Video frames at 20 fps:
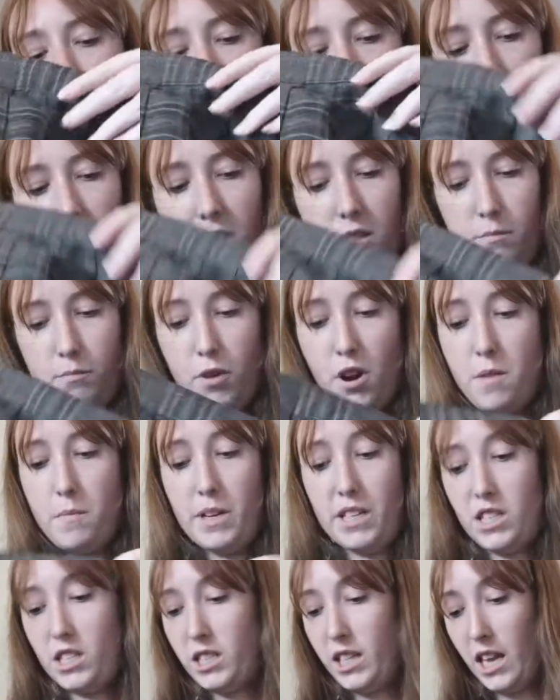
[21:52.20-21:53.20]
it's the pretty
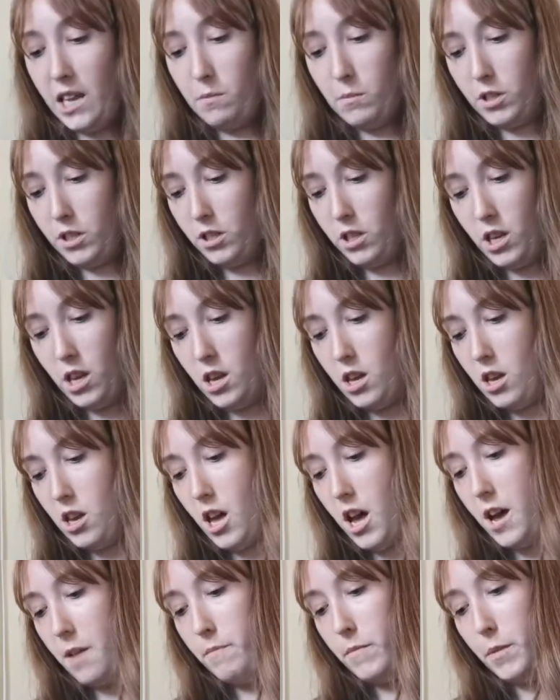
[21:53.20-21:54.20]
much the same as
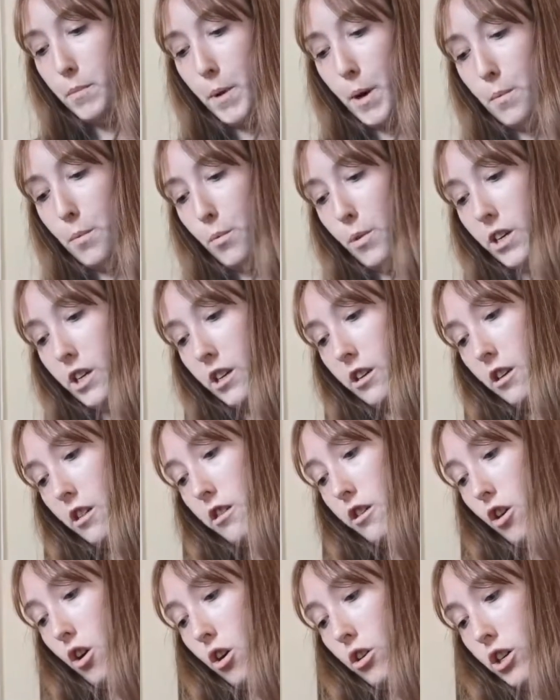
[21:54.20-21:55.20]
the purple one.
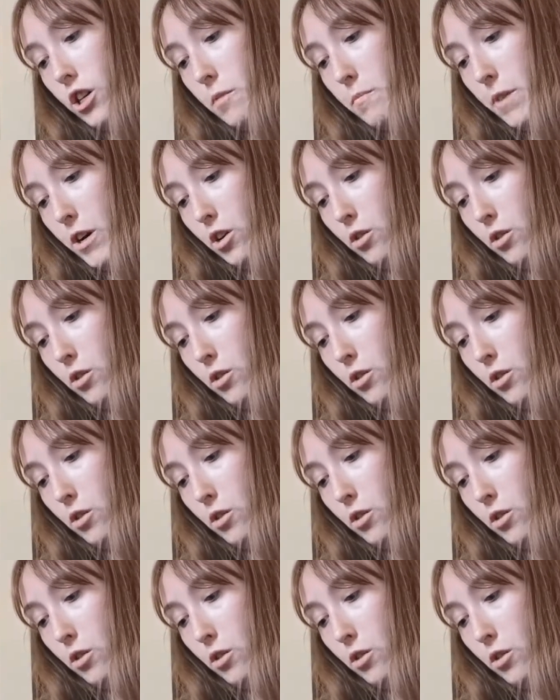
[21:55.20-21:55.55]
Another Honor